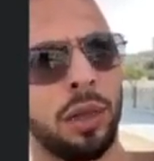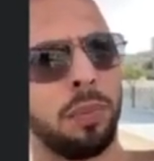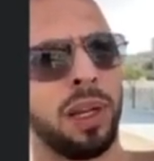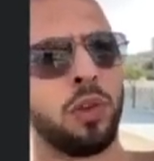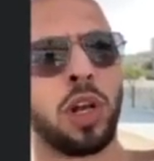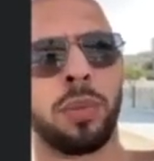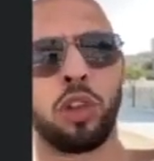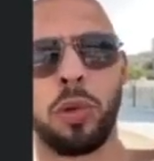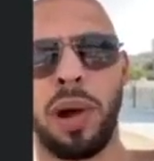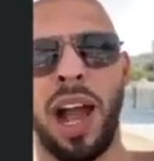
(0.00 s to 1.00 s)
But if you come
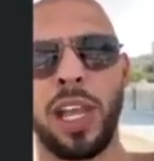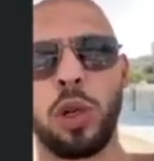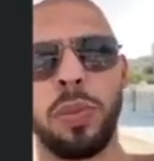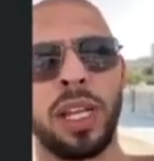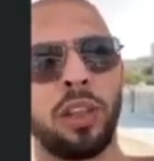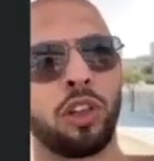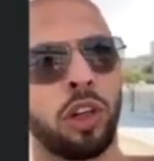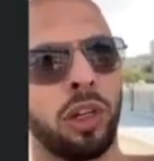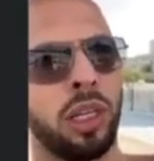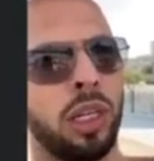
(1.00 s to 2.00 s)
to Dubai, you can begin the
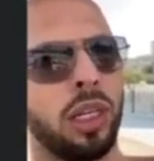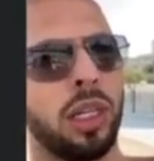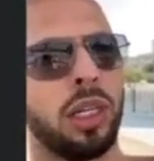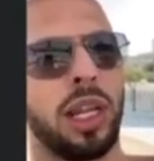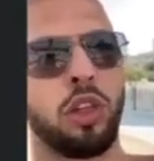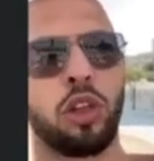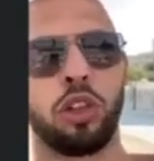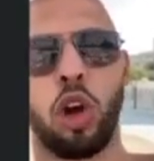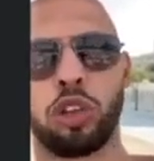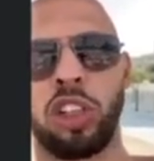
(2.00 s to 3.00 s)
journey, and you can
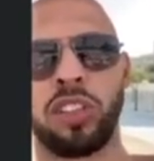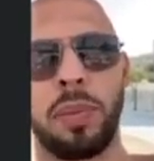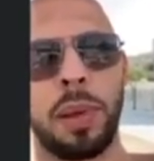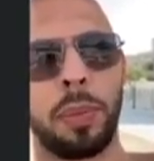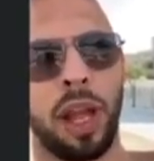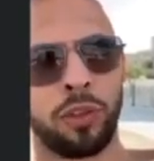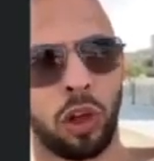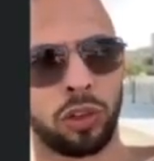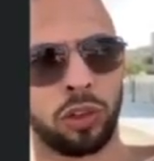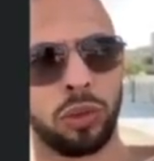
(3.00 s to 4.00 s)
talk to the same people I've
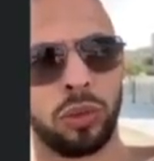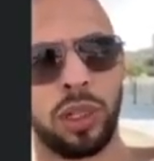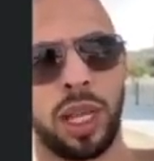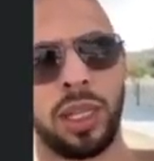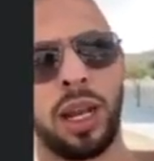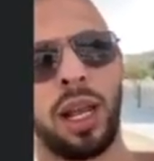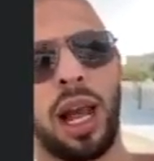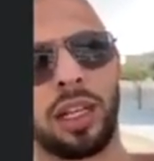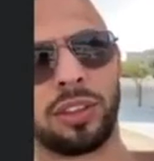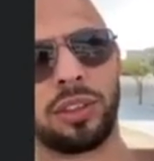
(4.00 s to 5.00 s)
talked to. And then
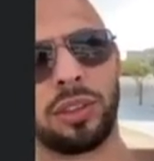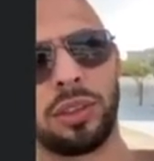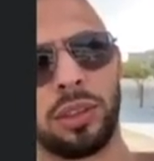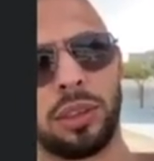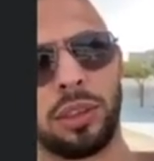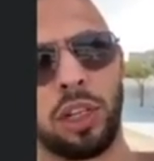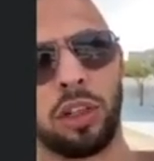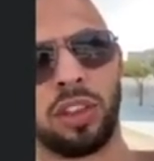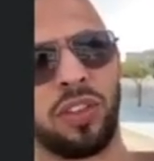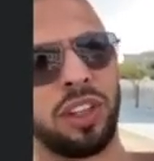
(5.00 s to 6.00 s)
halas, you get
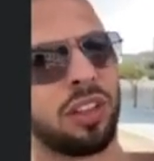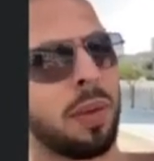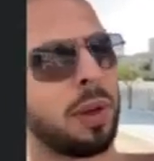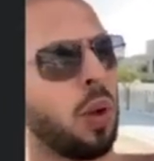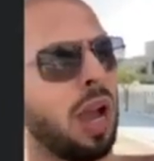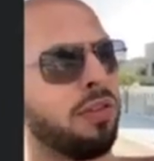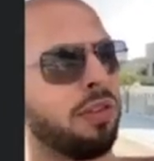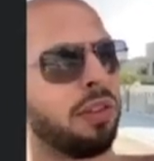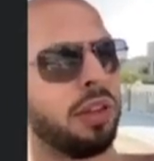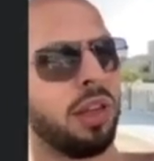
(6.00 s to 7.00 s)
yourself an Islamic wife,
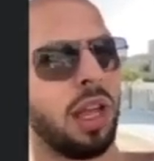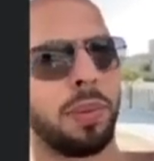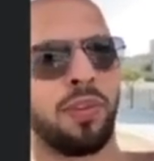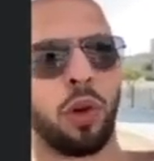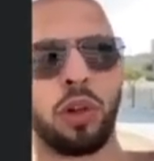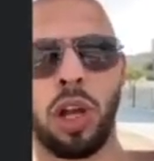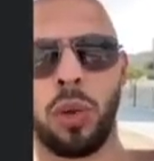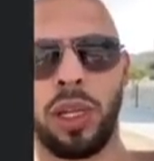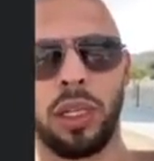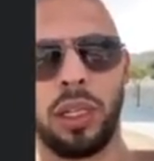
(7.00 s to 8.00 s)
and before you
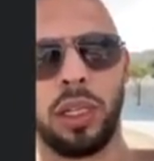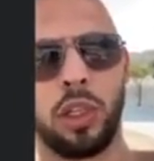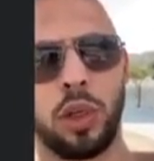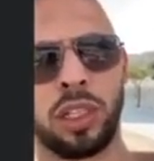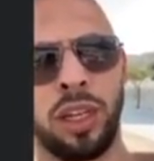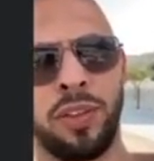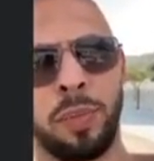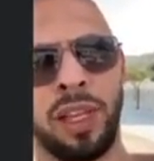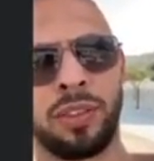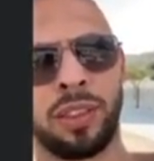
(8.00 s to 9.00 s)
know it, you get to live in
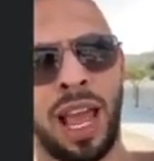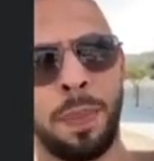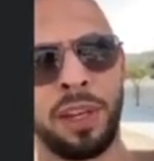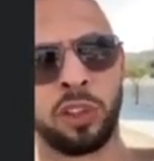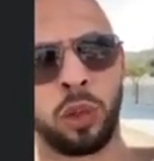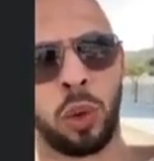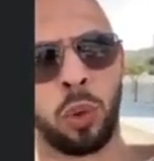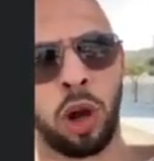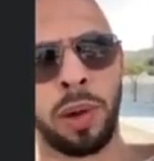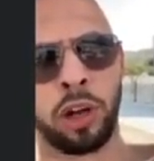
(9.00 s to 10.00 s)
peace and happiness without
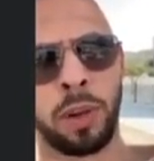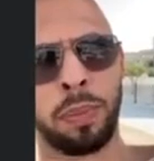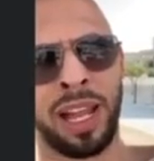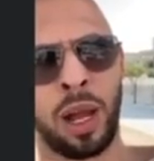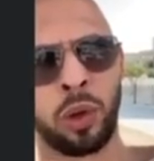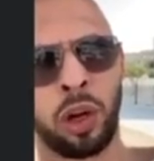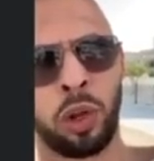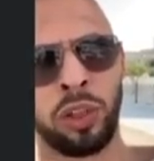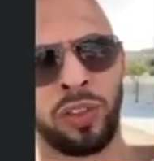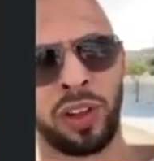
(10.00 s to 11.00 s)
worrying about getting plowed on
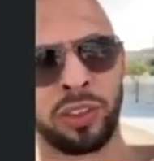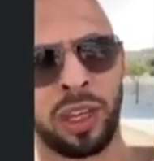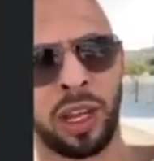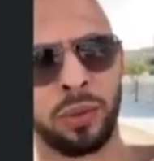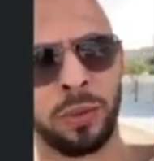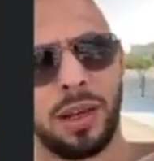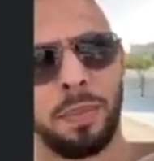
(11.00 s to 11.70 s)
an OnlyFans account.